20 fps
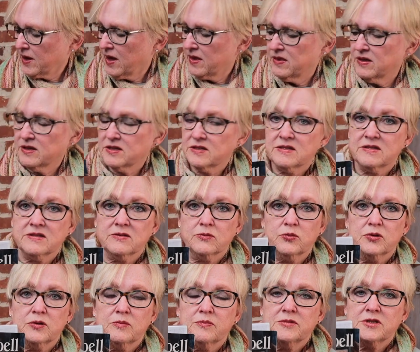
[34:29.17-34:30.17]
this
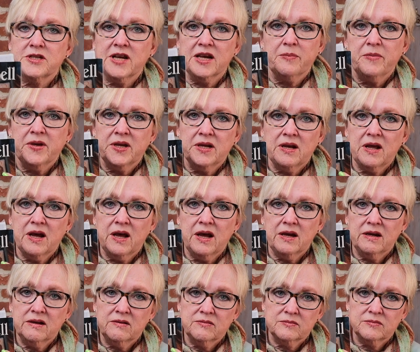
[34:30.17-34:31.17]
would take me a day.
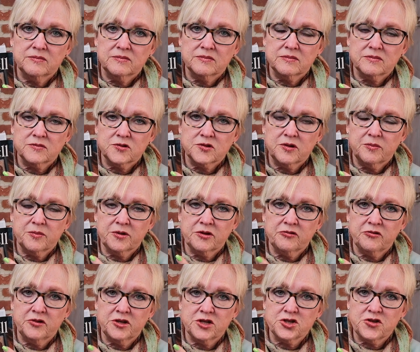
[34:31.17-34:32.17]
So I'm going to
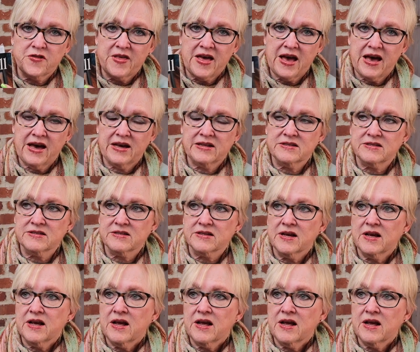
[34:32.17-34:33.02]
finish that.